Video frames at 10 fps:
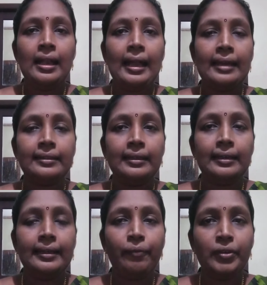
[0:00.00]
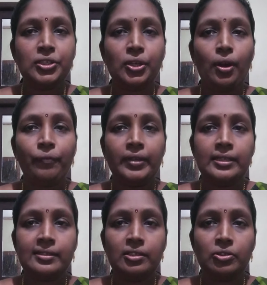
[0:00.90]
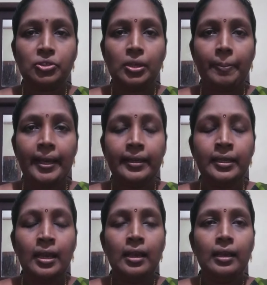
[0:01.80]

and the definition of institutional planning,